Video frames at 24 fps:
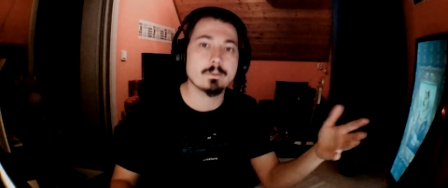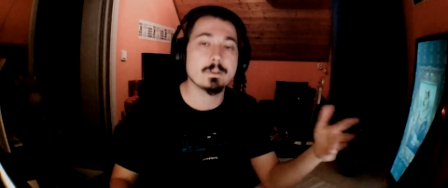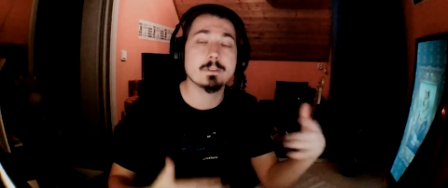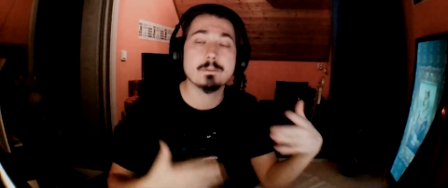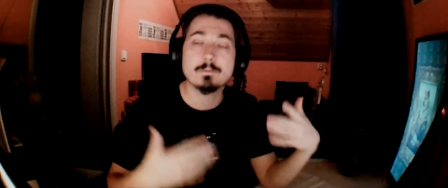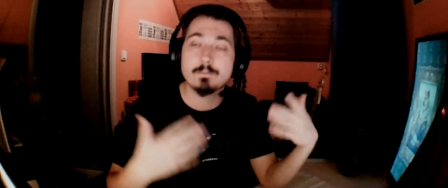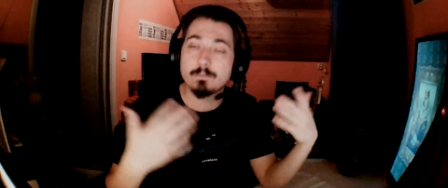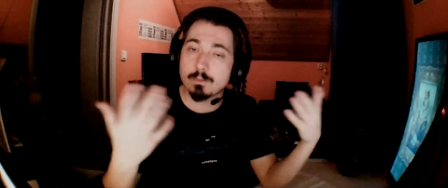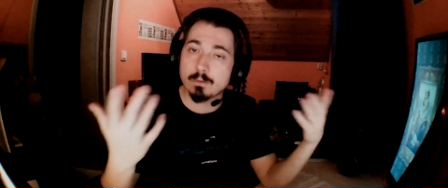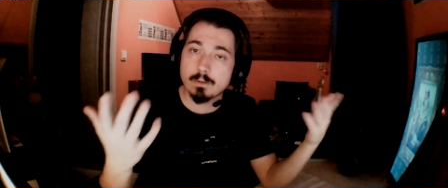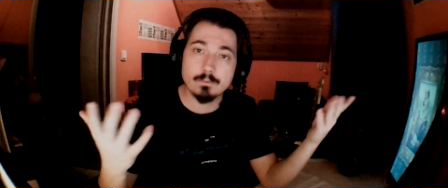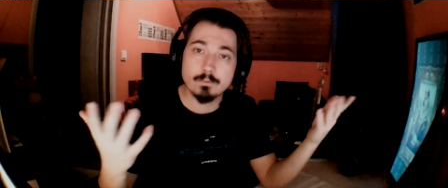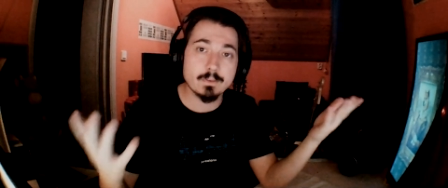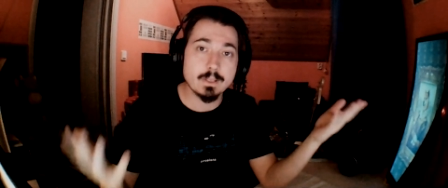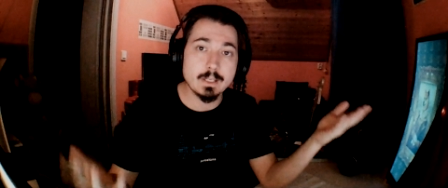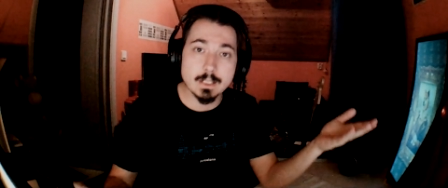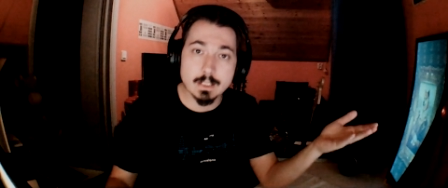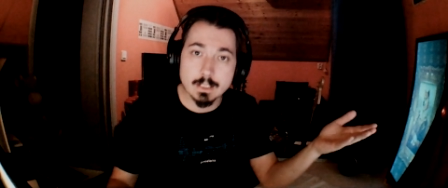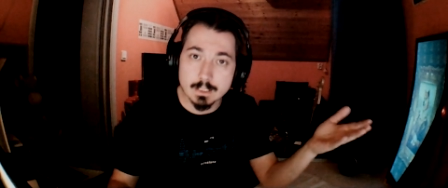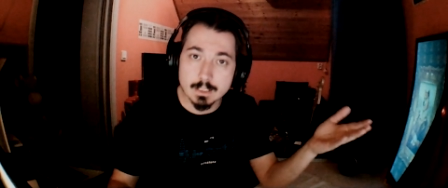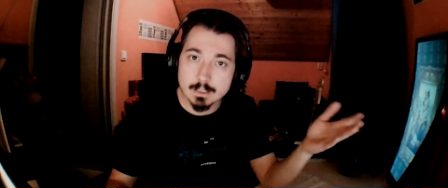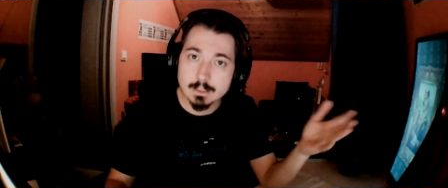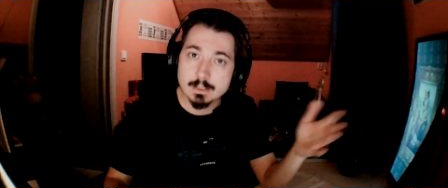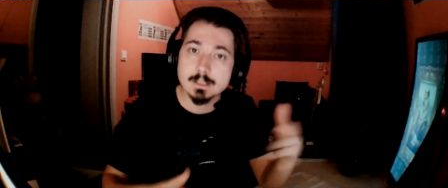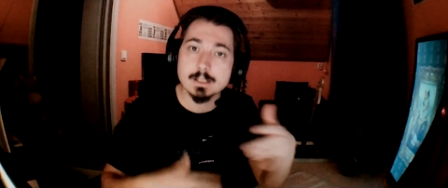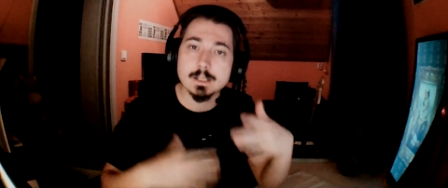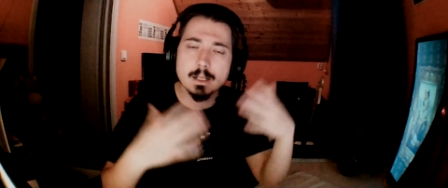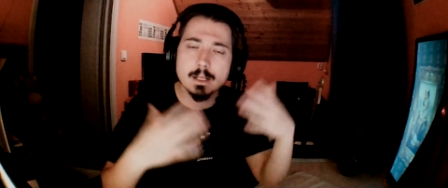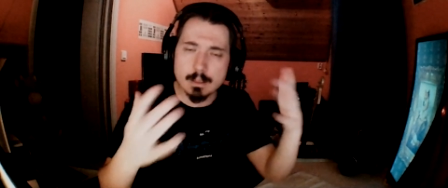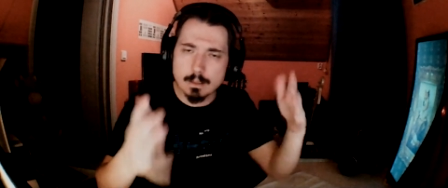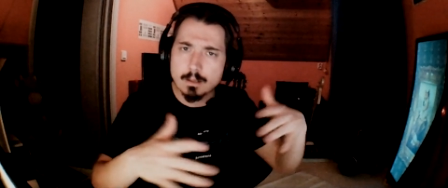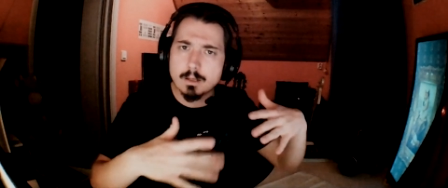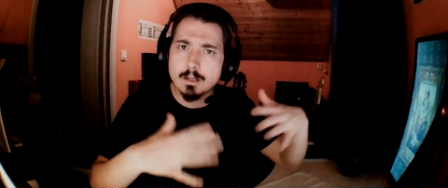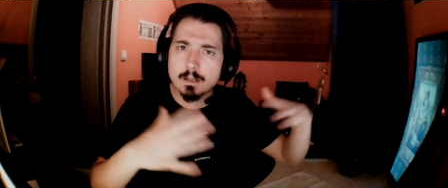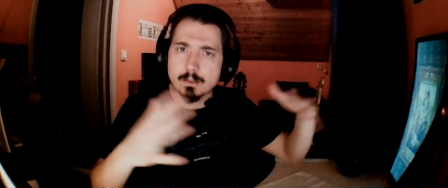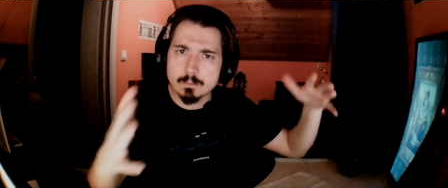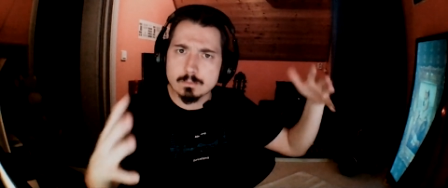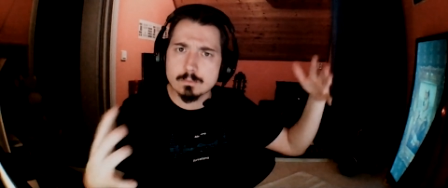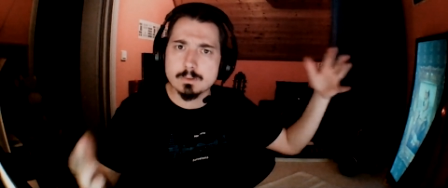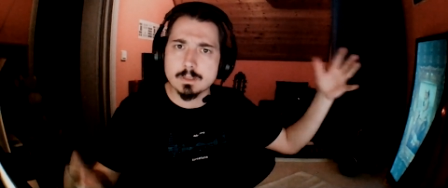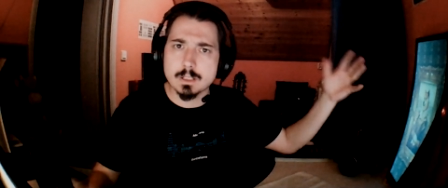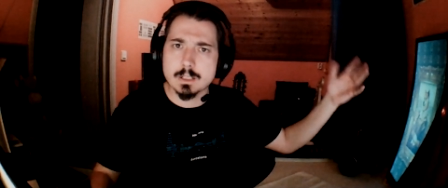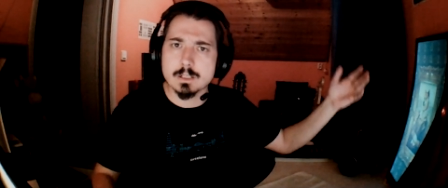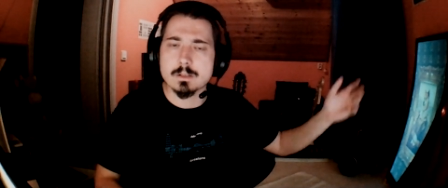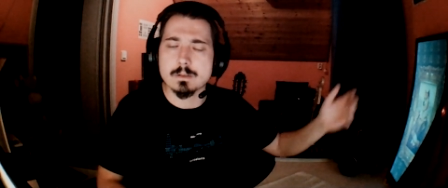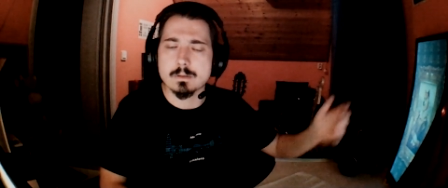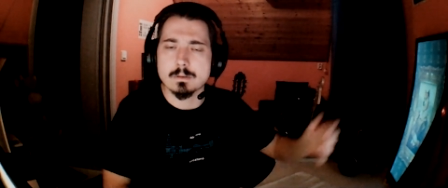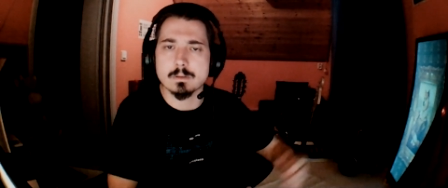full of idiots and all
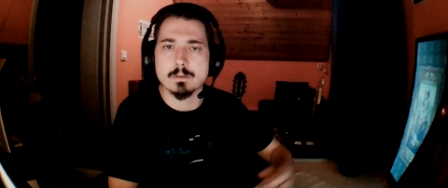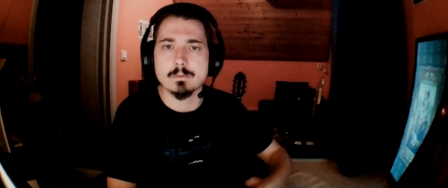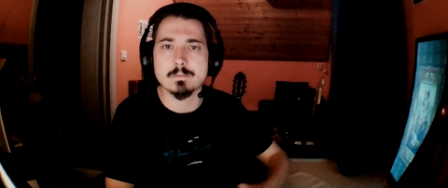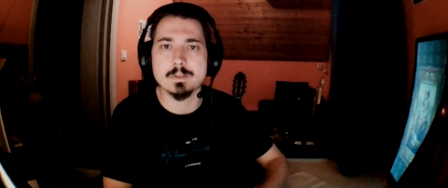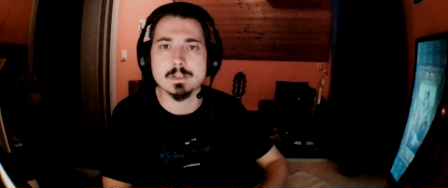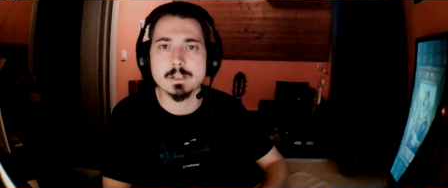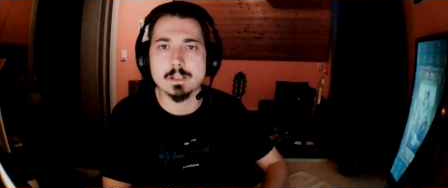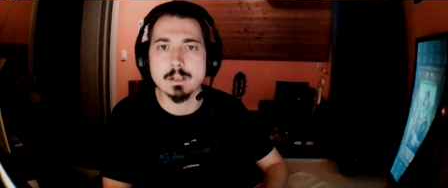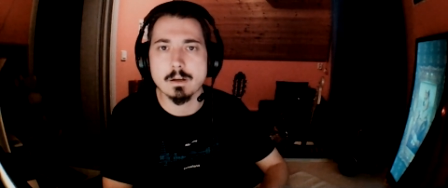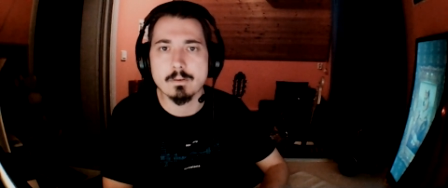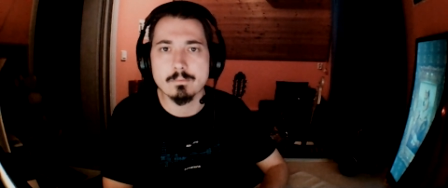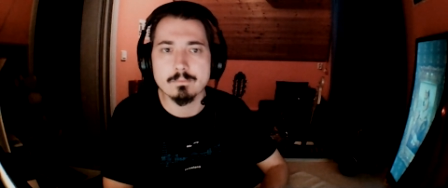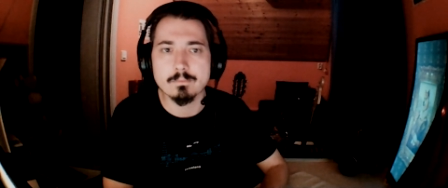that sort of stuff,